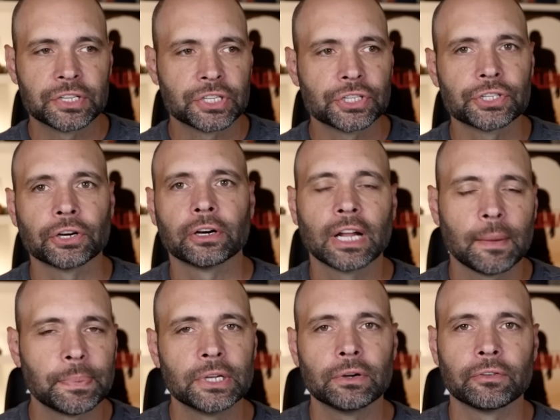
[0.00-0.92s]
stirred
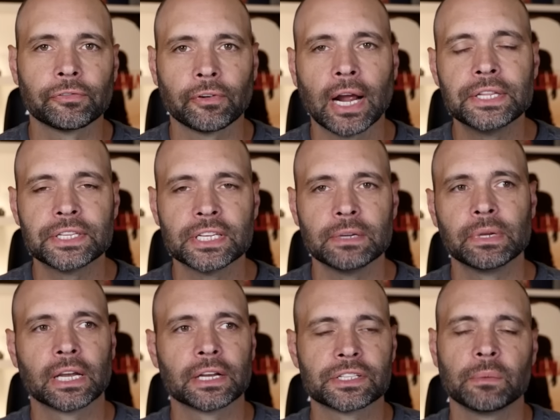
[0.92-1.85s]
up into a frenzy
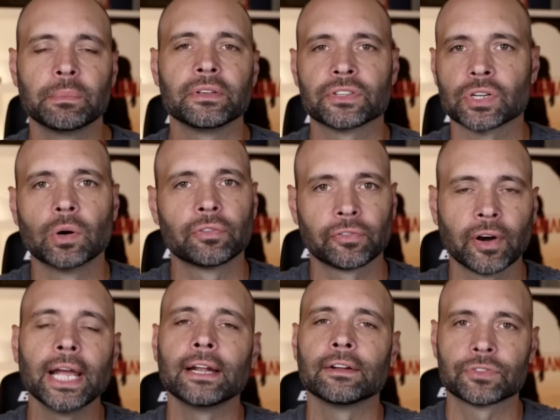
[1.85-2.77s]
because they'll be so
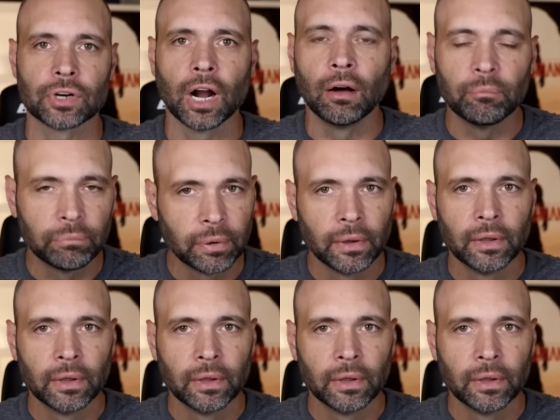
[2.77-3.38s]
afraid of Trump